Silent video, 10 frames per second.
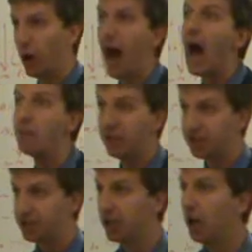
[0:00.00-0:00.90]
or
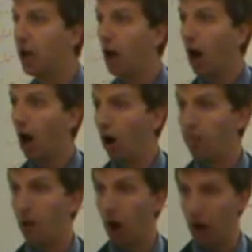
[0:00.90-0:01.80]
habits
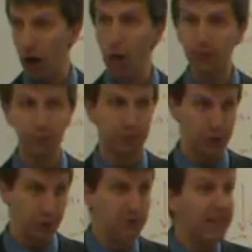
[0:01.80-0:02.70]
are helpful for
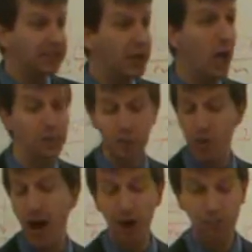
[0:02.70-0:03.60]
you. And that's going to help you
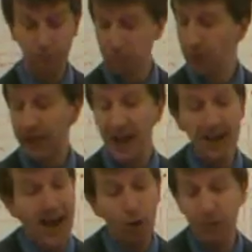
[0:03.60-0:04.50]
not
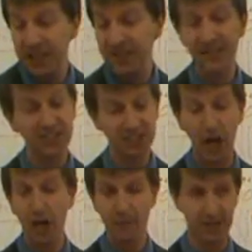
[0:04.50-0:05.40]
only in this
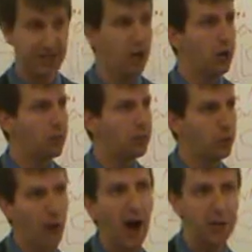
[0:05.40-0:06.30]
assignment, but
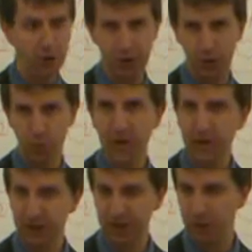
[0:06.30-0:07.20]
throughout your
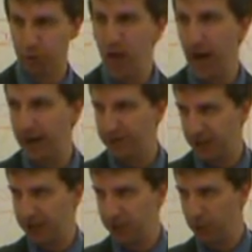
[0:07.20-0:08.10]
careers and your lives
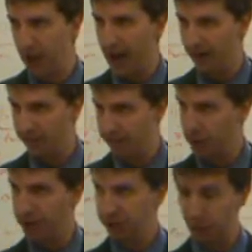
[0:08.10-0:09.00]
as you have
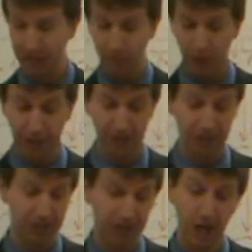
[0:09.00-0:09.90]
various writing
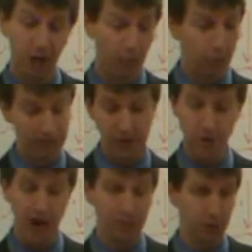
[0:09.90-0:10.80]
projects that you
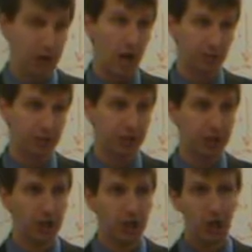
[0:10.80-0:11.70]
have to accomplish.
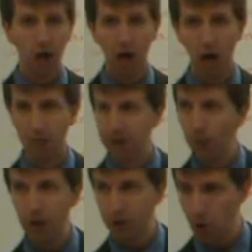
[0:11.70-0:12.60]
The
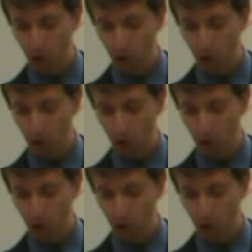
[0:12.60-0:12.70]
more you know